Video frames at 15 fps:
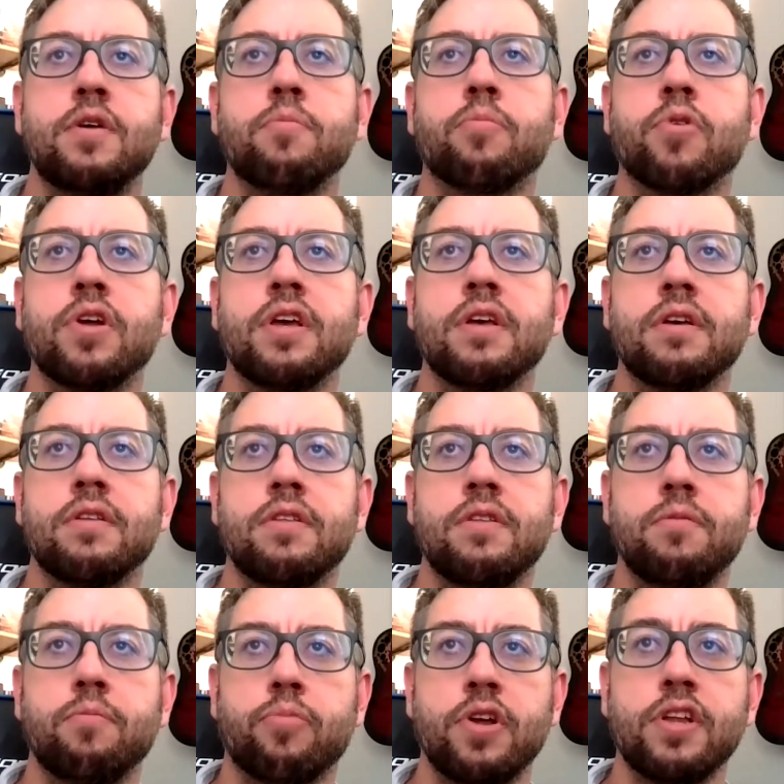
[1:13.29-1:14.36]
bring
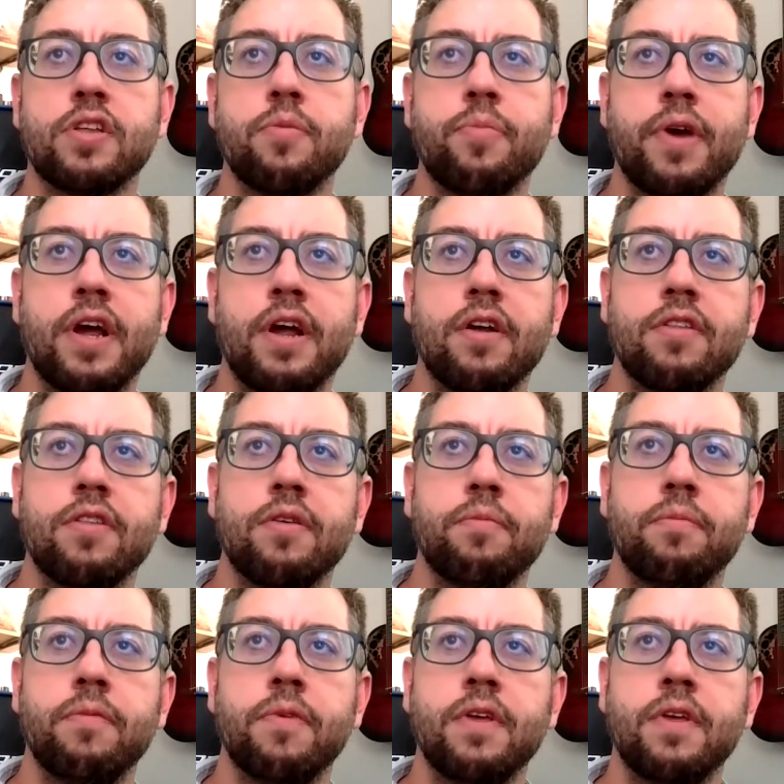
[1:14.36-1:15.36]
to bear the